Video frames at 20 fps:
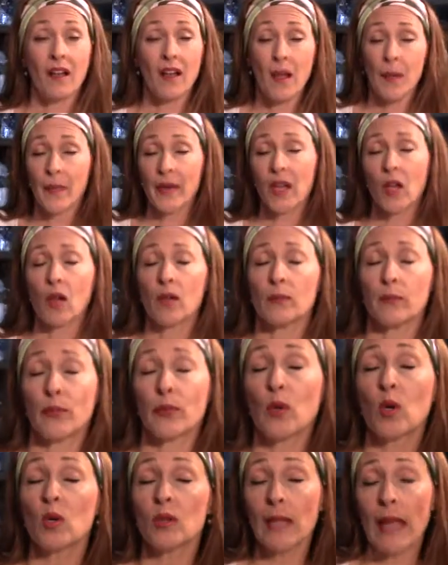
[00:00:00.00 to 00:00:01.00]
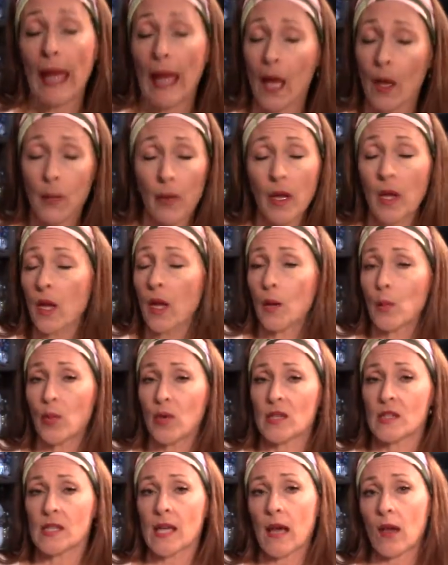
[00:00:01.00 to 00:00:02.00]
company called ProLab
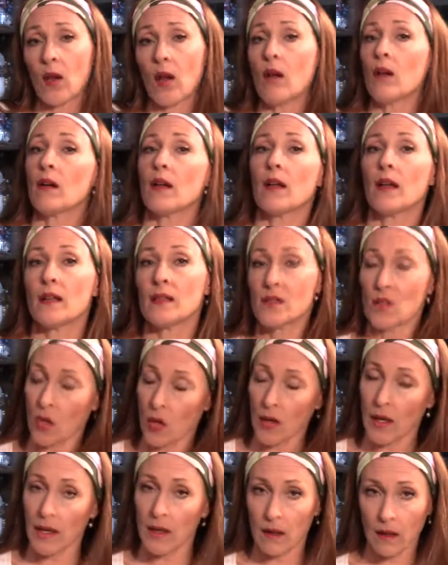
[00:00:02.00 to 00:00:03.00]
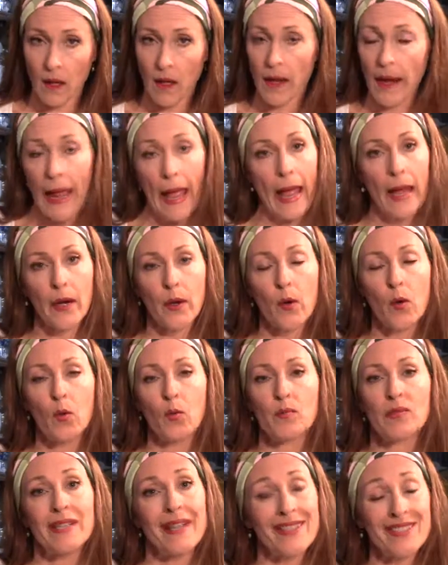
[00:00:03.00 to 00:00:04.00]
puts out all kinds of great kind of
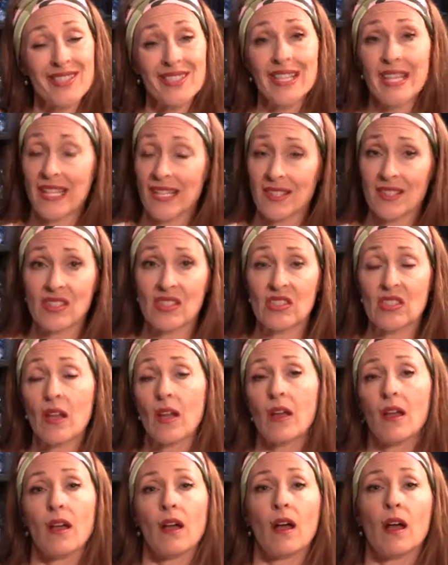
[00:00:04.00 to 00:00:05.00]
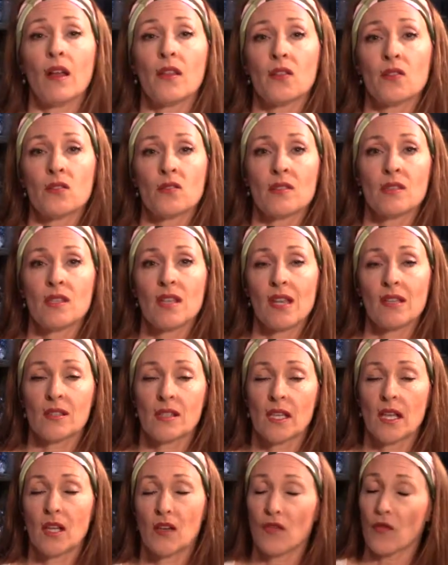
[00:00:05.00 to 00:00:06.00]
at-home test kits. There's a
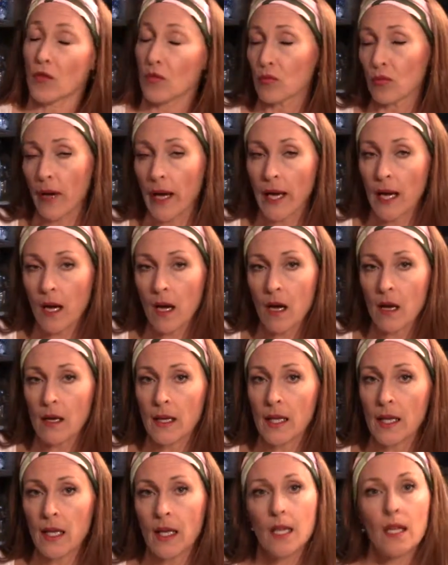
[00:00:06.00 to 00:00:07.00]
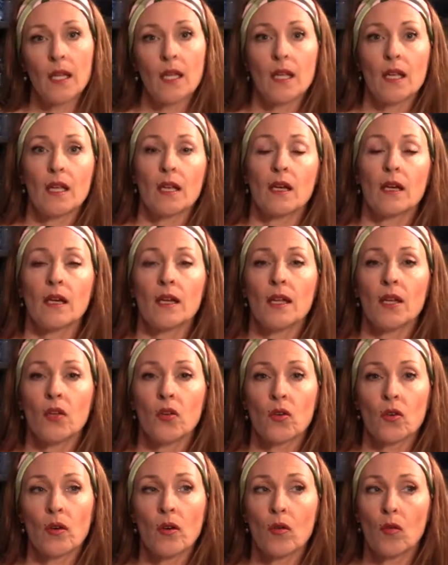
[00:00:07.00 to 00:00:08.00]
test kit for radon in
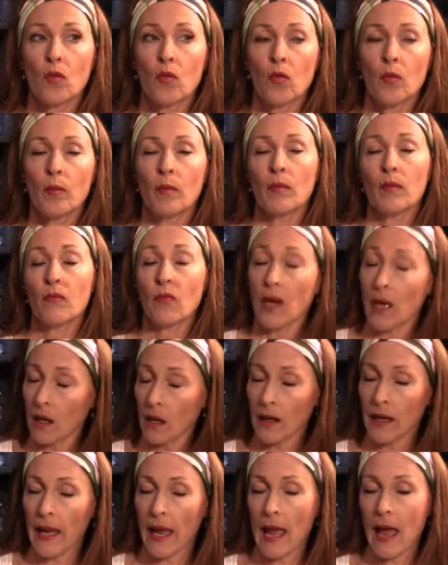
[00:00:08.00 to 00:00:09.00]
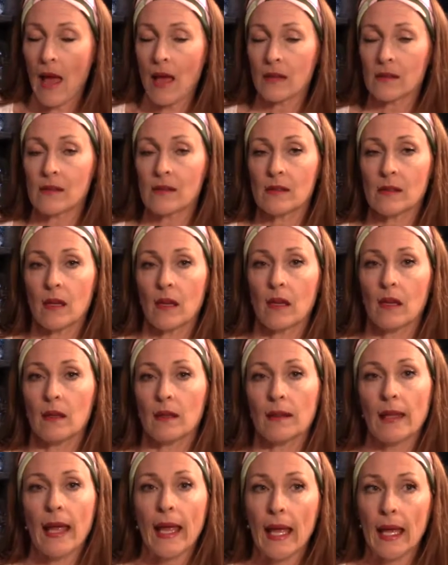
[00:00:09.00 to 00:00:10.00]
your home, radon gas,
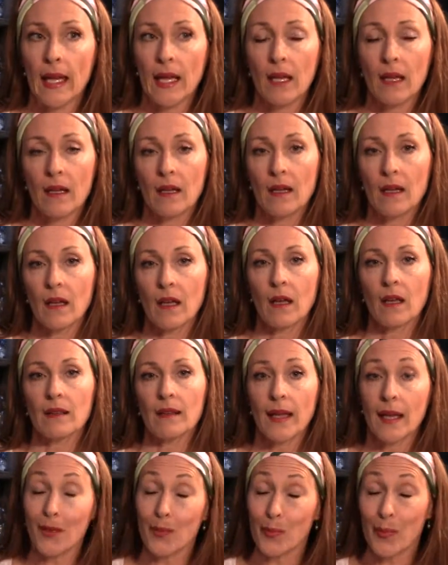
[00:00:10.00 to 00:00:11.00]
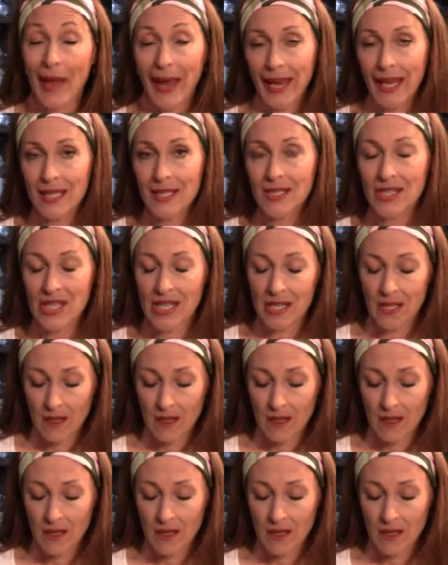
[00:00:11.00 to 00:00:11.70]
lead and paint,